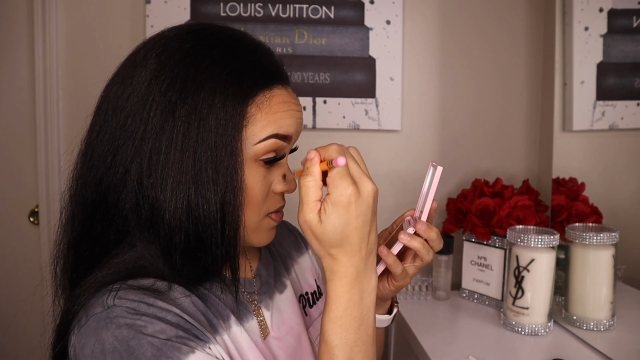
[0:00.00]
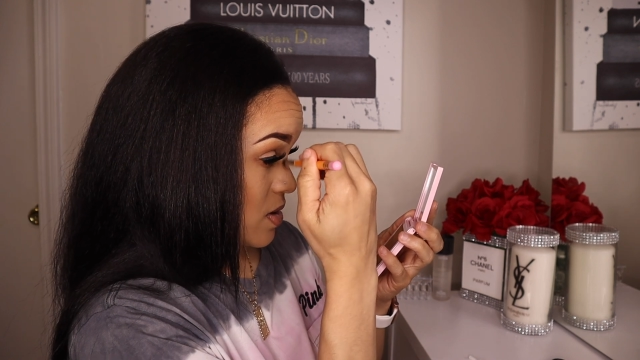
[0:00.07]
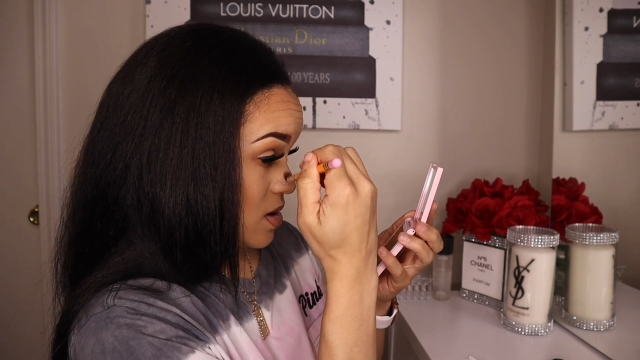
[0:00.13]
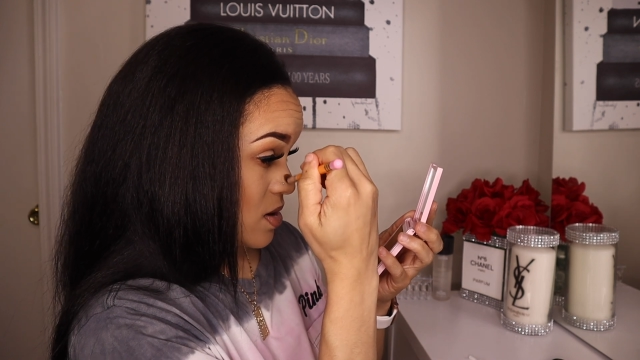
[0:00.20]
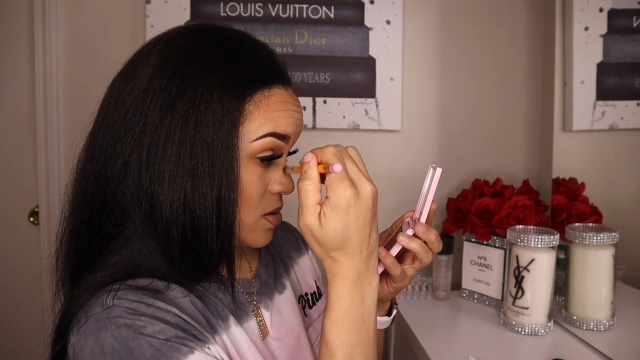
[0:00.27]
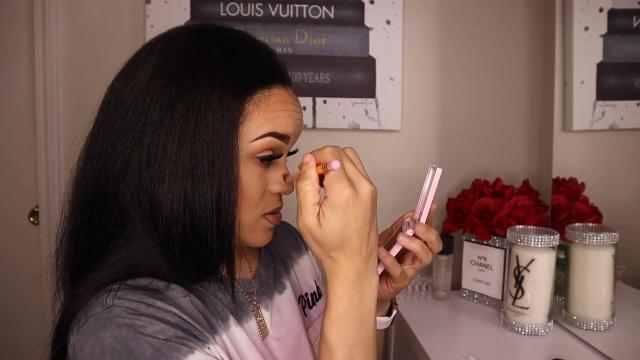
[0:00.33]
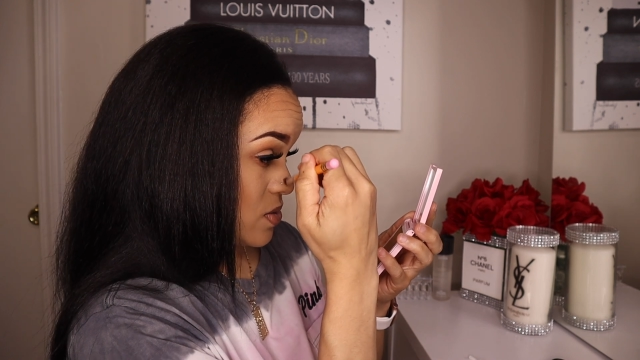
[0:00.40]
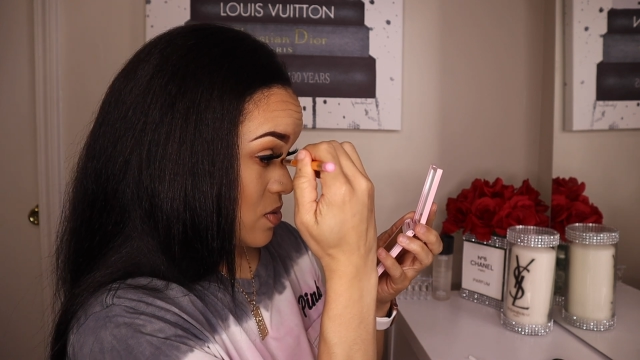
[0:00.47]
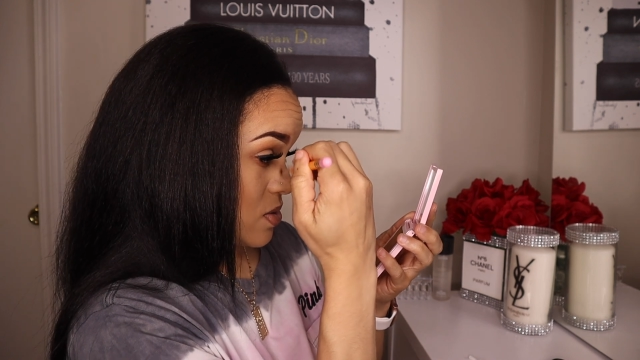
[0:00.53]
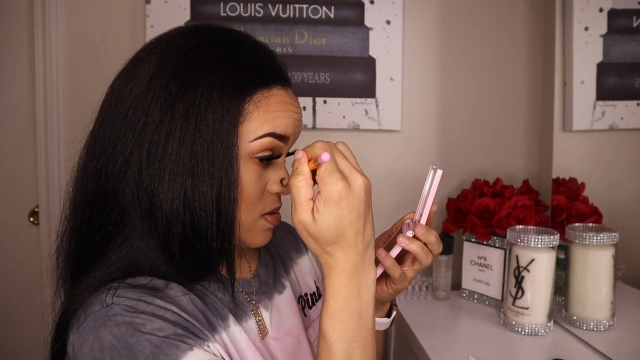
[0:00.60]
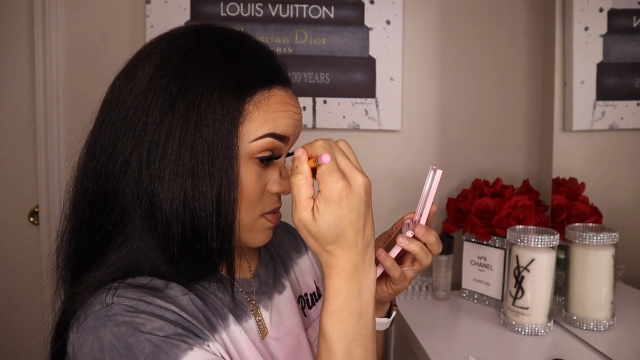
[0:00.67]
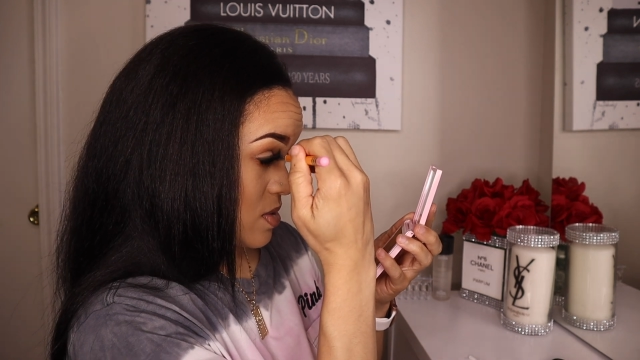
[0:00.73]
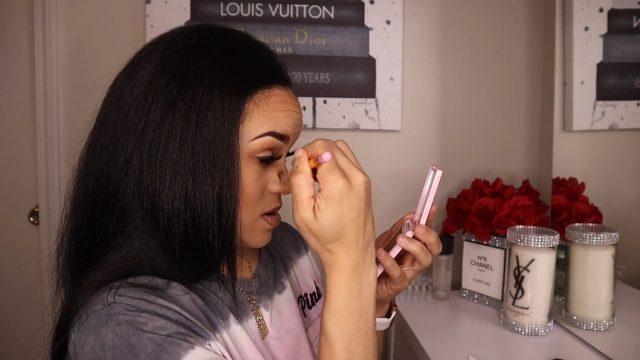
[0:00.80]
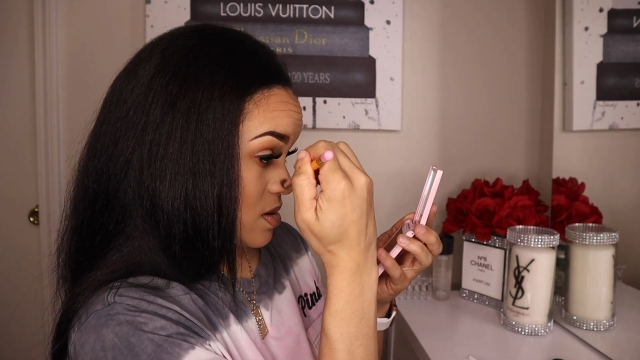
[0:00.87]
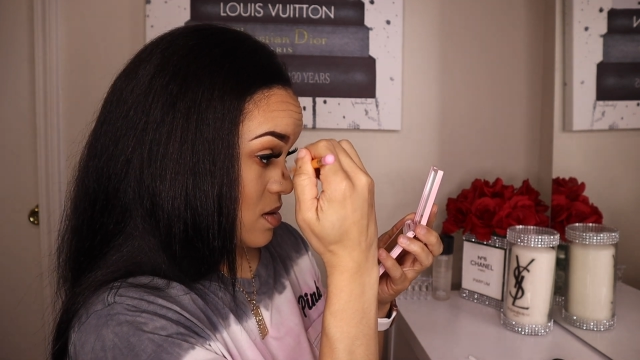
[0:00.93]

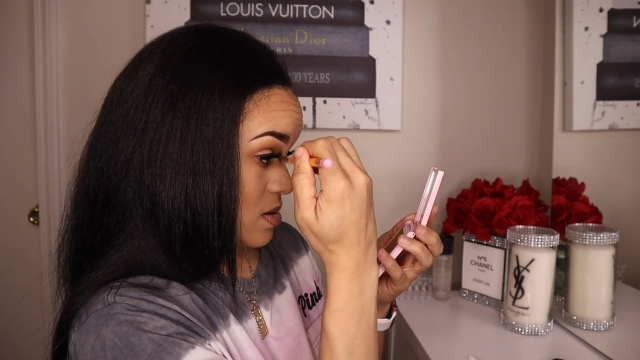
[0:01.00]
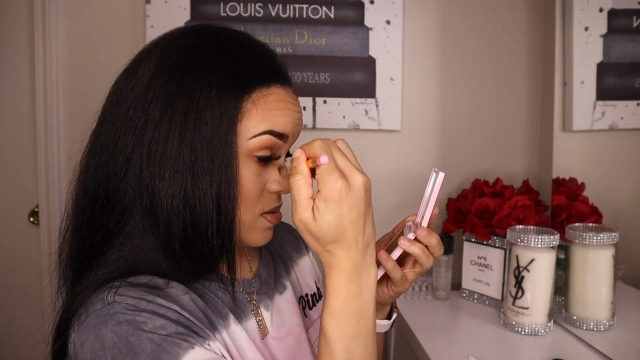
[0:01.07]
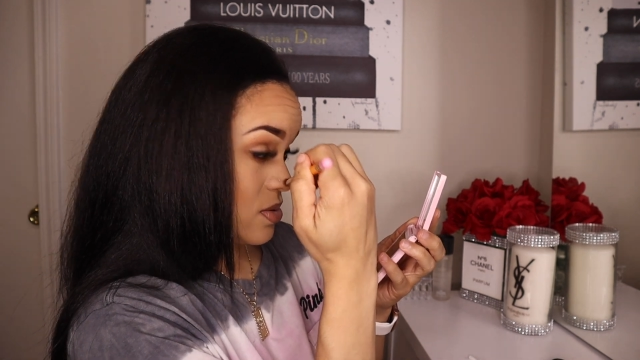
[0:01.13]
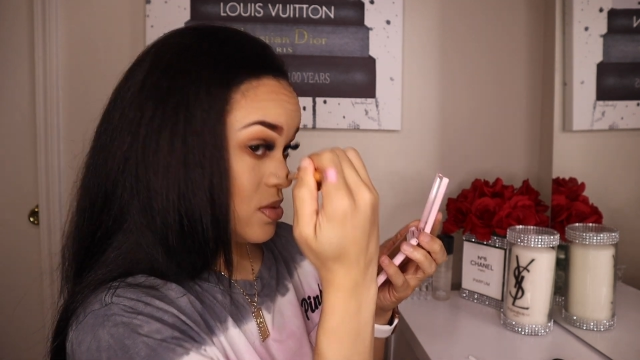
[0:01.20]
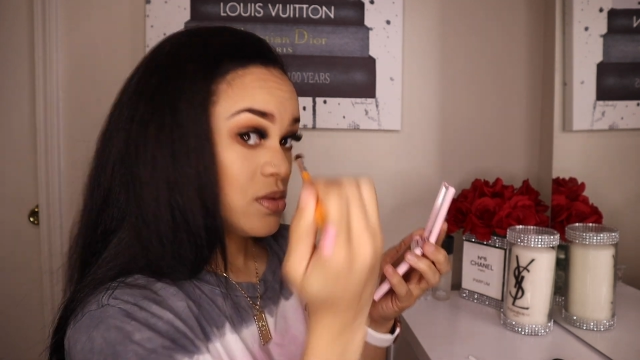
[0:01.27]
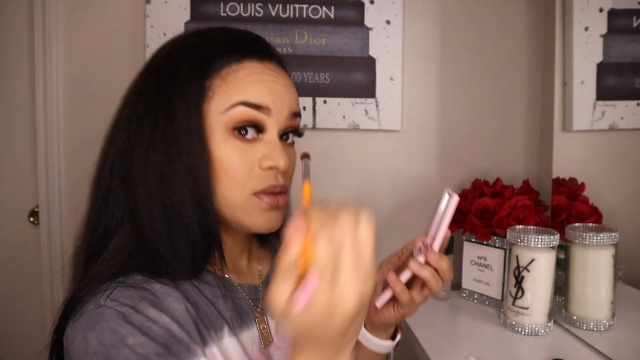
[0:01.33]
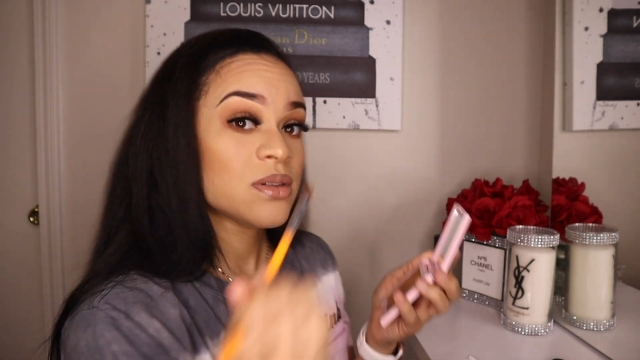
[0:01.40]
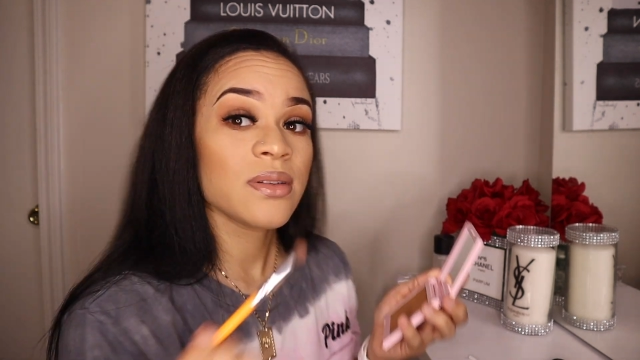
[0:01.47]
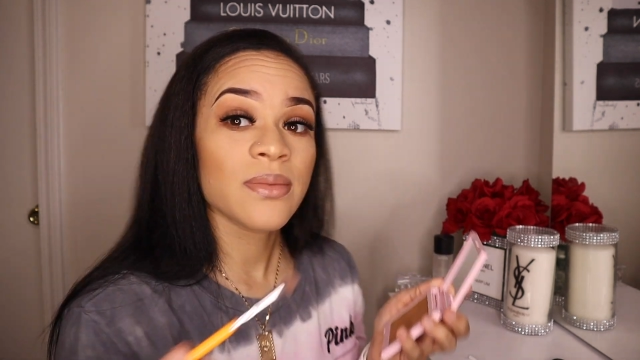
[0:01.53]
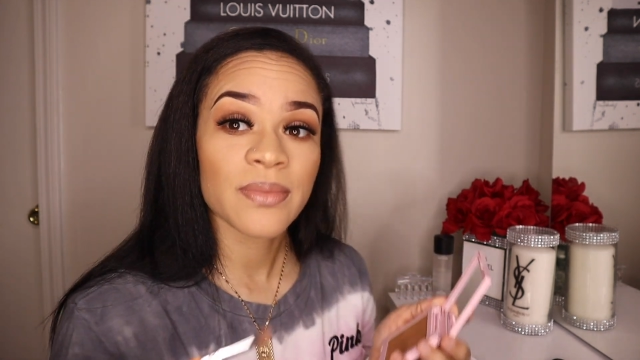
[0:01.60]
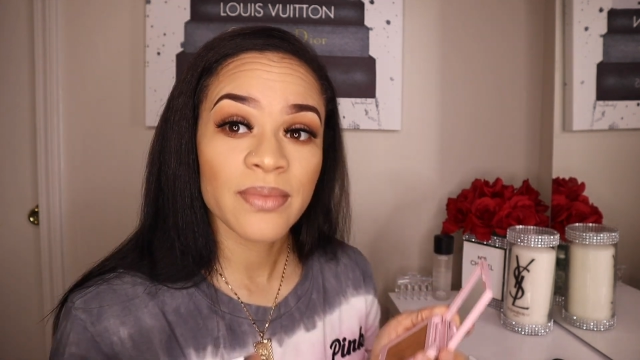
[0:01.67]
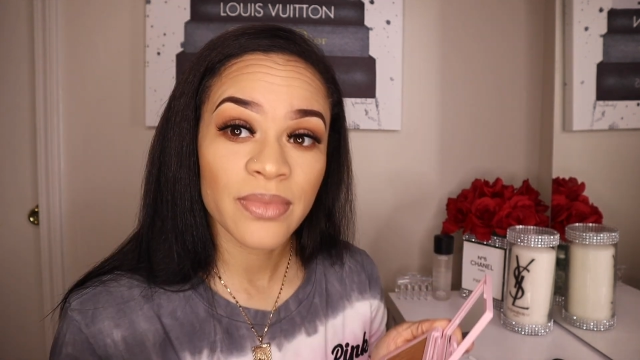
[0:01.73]
contouring my nose,